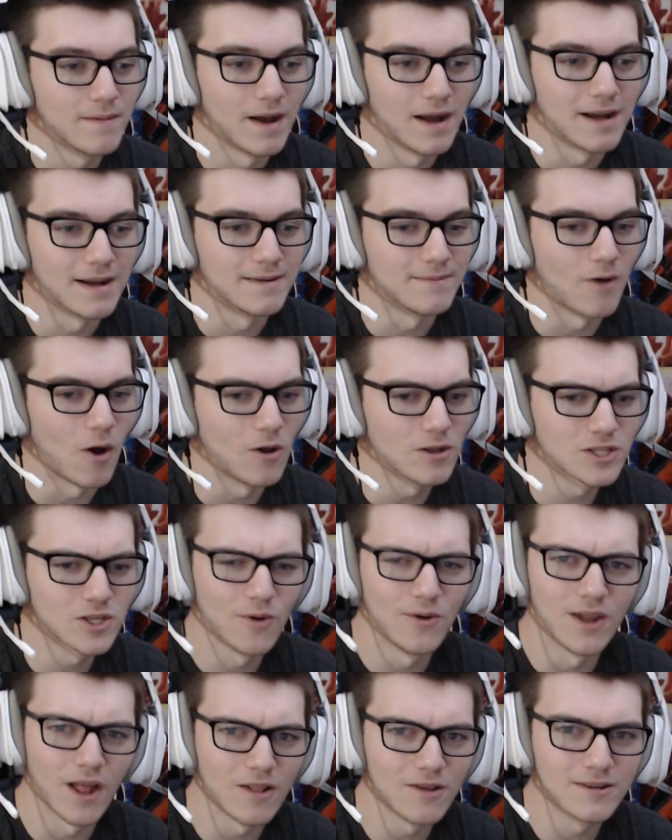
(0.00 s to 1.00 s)
Also,
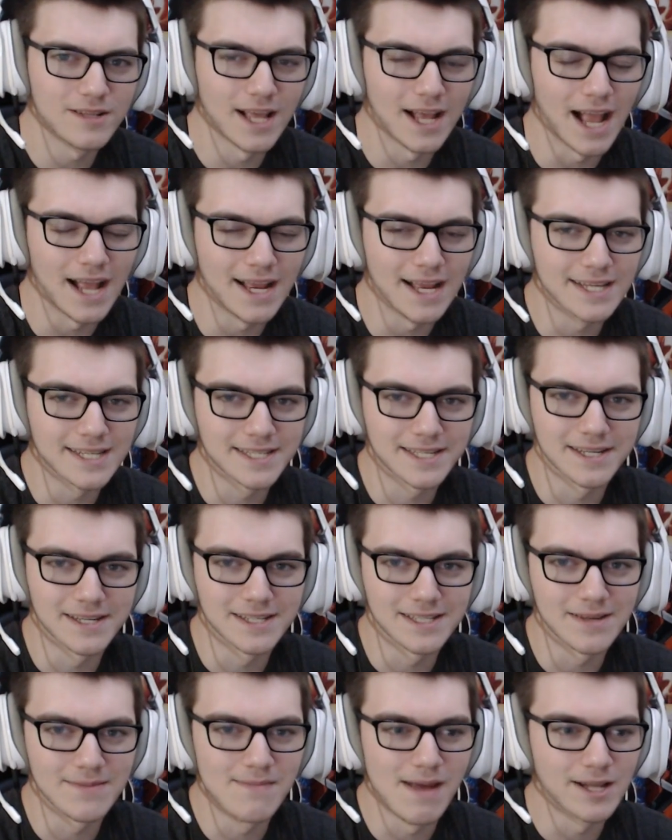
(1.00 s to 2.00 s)
another thing, I guess,
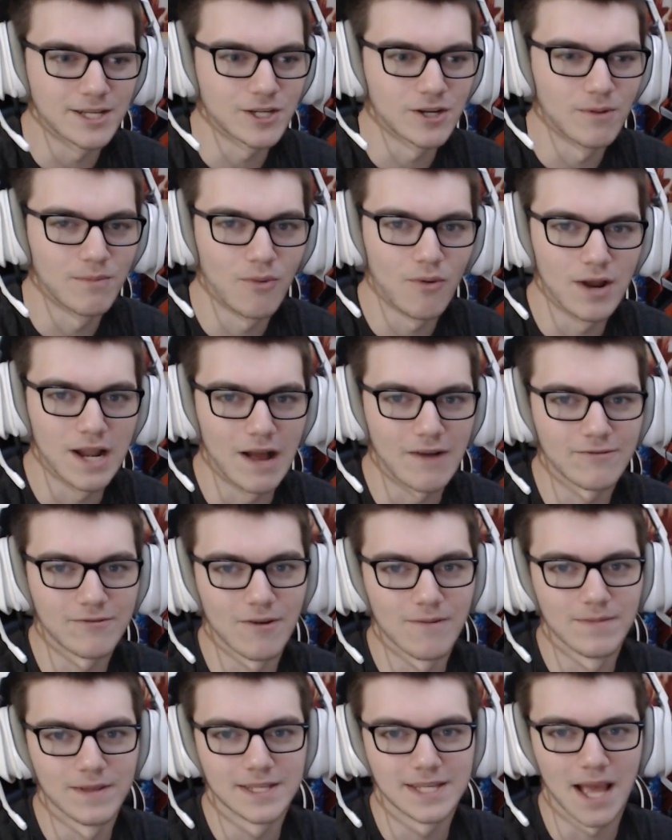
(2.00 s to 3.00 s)
to mention or point out
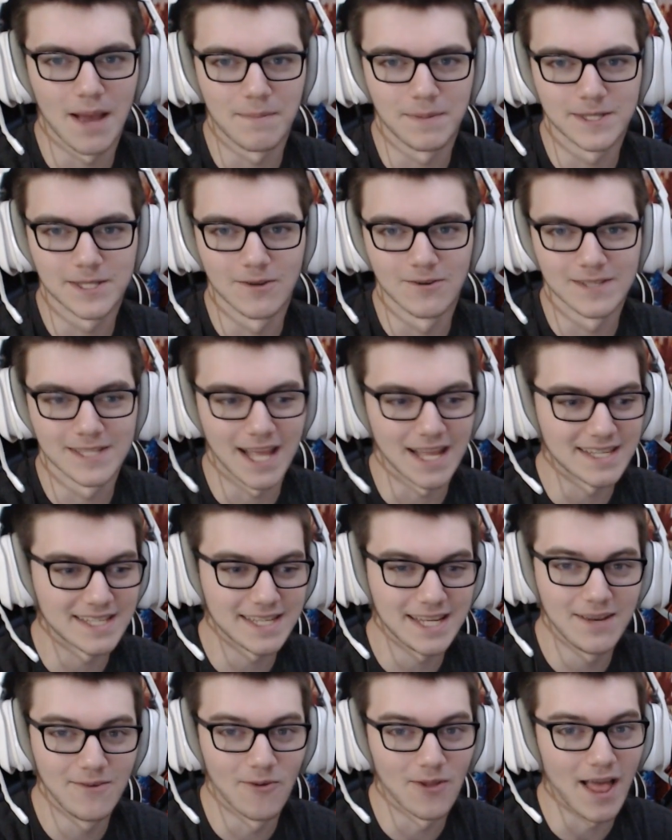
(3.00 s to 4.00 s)
from this episode is that
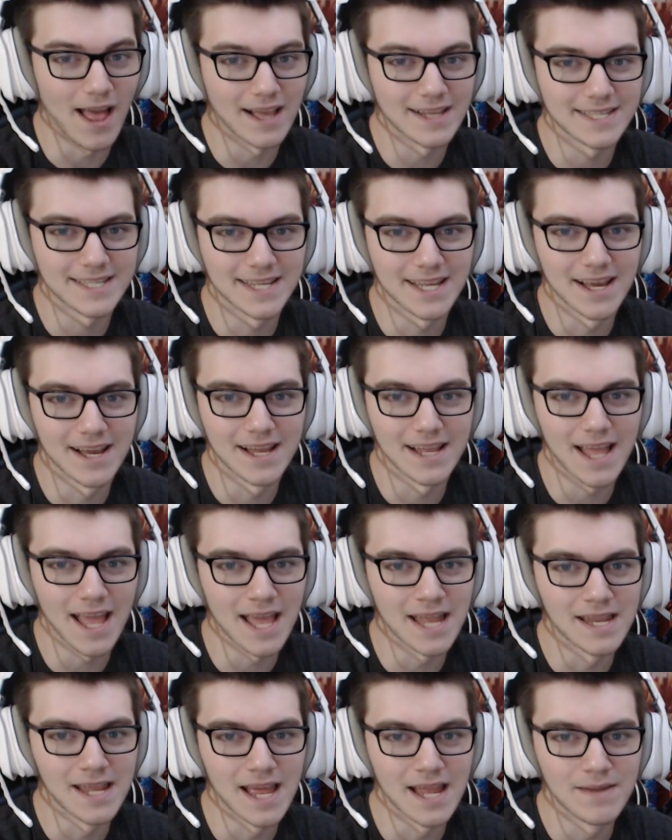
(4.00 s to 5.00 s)
scene with Hestia
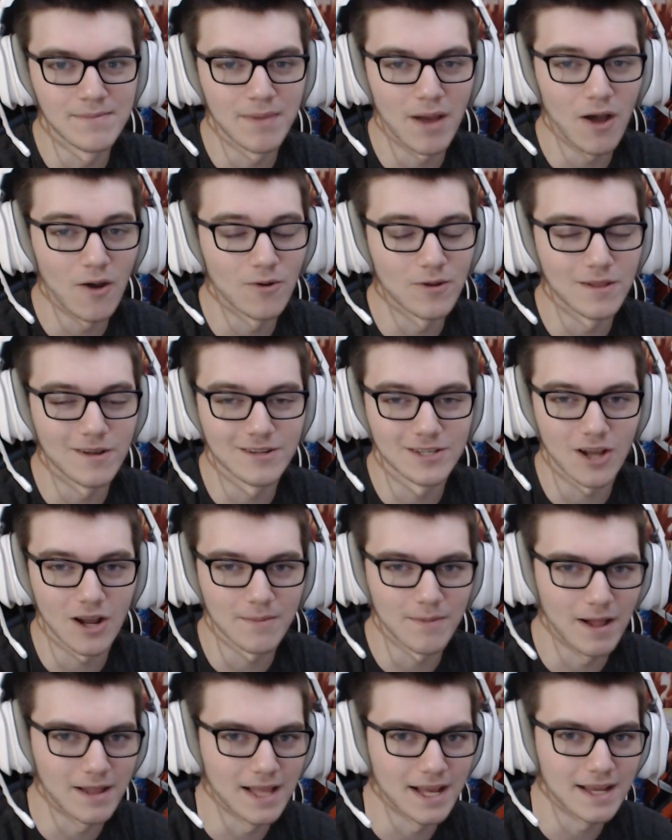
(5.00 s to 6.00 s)
and Bell where they're talking
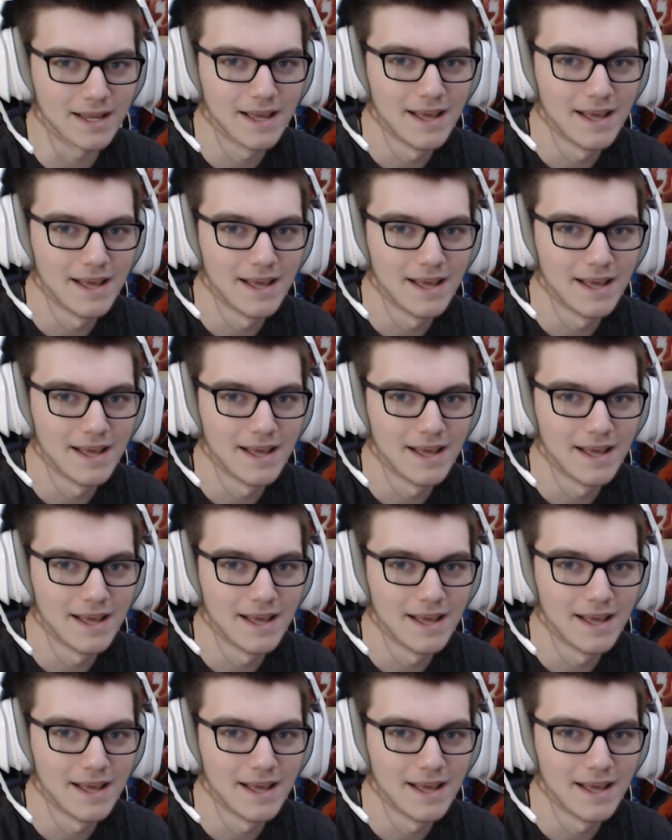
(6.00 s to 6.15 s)
about, like,